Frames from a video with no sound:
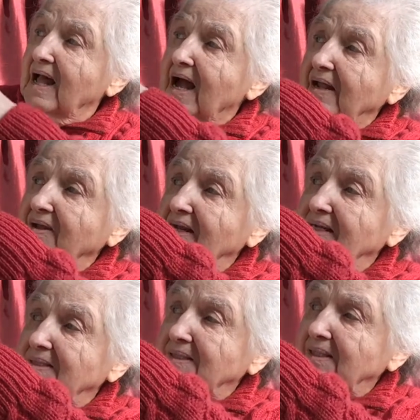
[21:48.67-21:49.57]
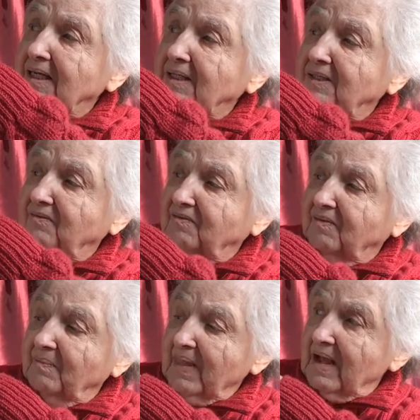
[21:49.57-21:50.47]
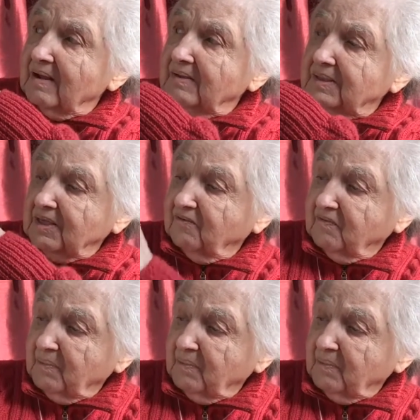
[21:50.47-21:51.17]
and then there's a touch of soft